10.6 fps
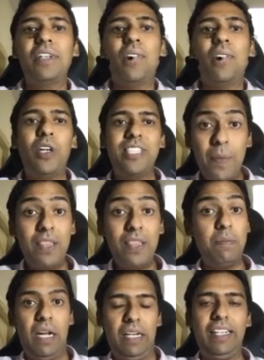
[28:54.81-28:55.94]
what's hip in the
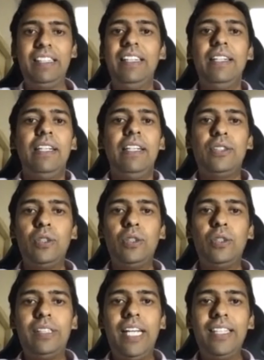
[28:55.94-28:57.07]
market. So
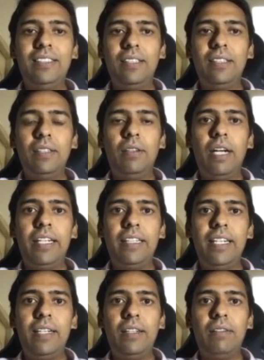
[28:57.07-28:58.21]
that's, I
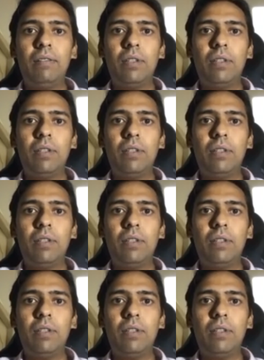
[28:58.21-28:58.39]
think,